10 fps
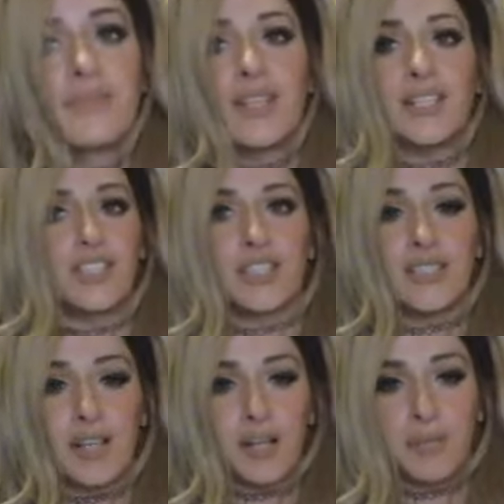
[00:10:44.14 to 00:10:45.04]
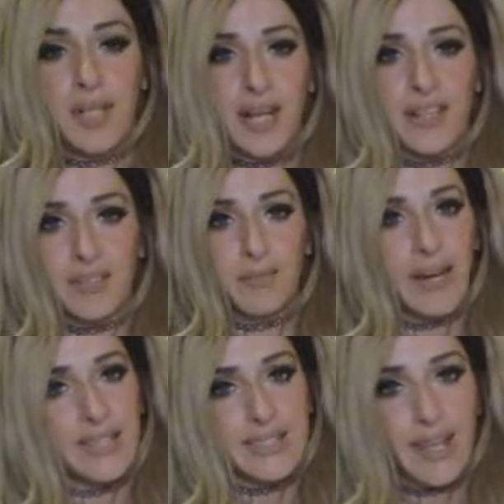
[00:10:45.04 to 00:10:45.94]
it just started playing by
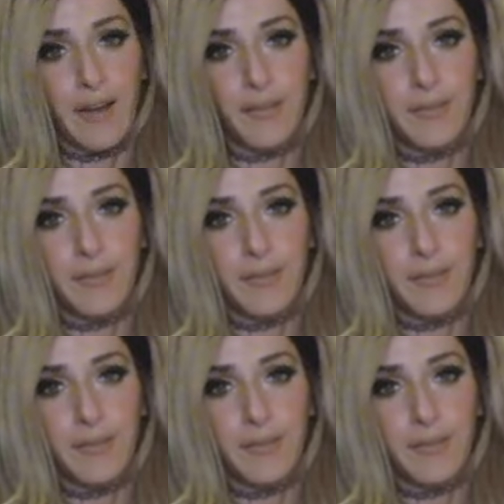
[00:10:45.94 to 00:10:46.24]
itself.